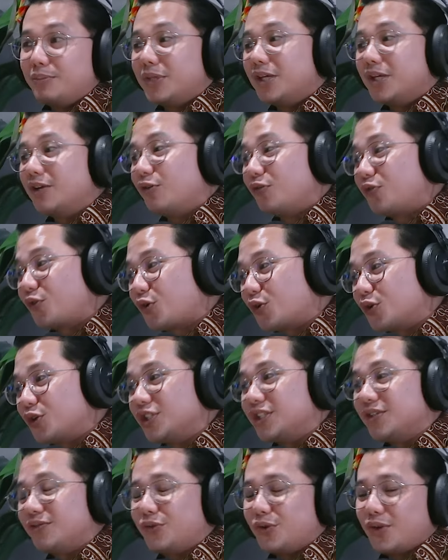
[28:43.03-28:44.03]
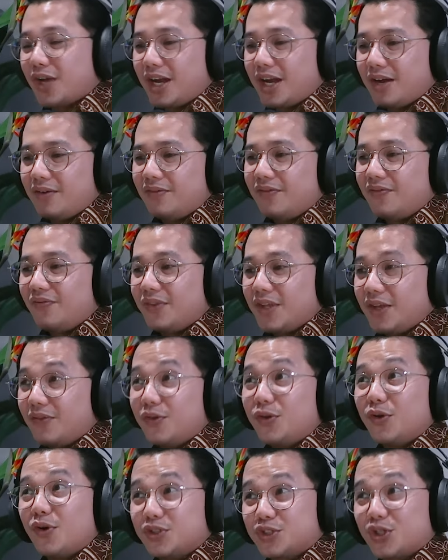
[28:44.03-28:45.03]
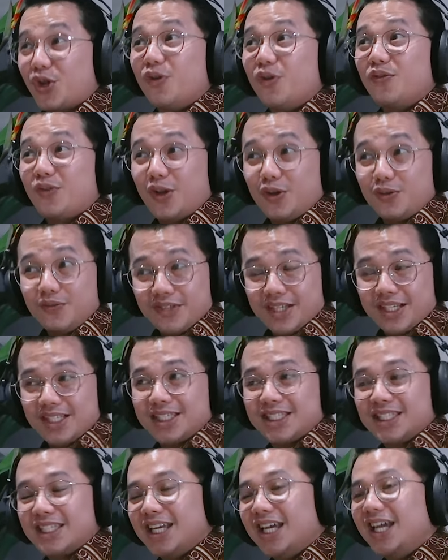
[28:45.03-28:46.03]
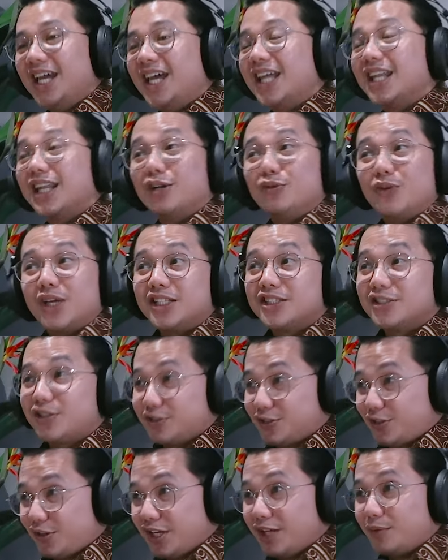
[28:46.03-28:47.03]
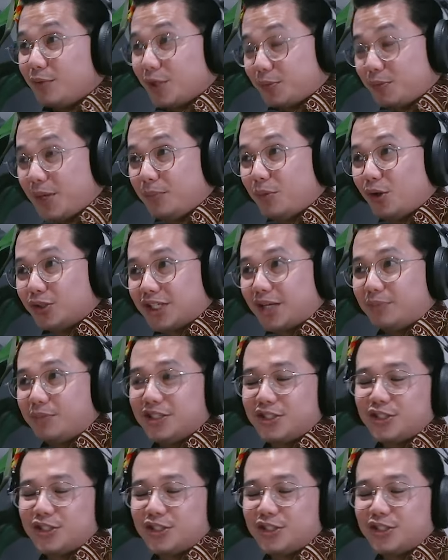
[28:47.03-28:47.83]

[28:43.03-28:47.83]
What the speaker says: But of course, if you solve all of this, then we can start talking about ping pong tables.